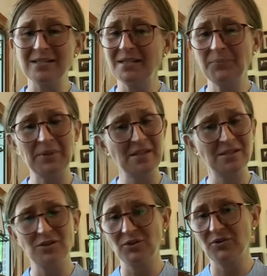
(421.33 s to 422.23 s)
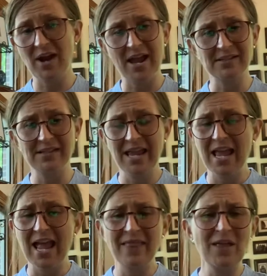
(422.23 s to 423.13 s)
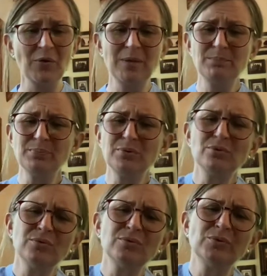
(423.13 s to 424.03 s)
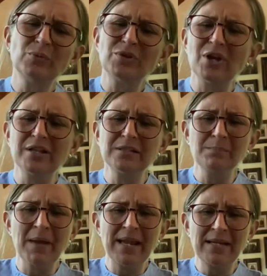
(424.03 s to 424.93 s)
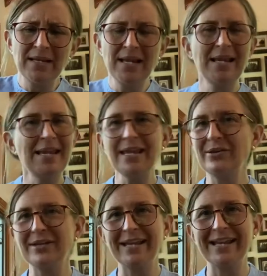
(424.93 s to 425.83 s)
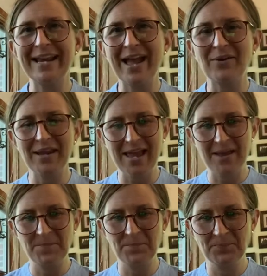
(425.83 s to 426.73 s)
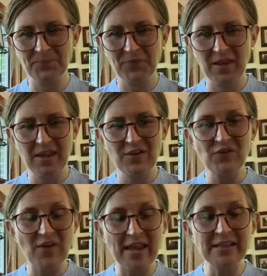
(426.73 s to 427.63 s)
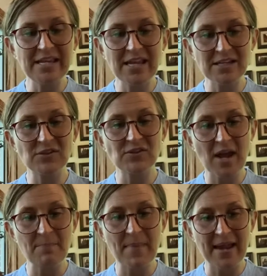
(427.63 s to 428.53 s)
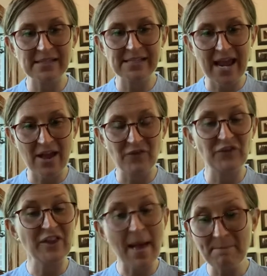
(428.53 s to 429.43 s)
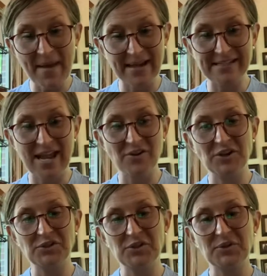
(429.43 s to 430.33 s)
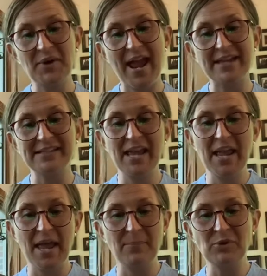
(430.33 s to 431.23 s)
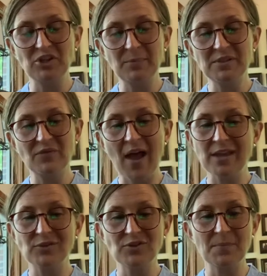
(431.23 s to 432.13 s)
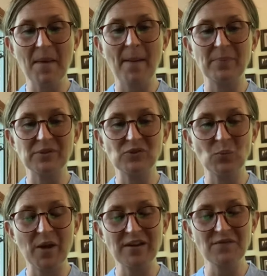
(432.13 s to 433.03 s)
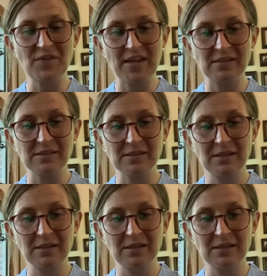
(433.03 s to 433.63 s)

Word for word: deeply into the grass, and though he pulled with all his might, he couldn't get it out again. Finally, he had to stop back down, flop back down onto the grass and push up his visor to mop his sweating face.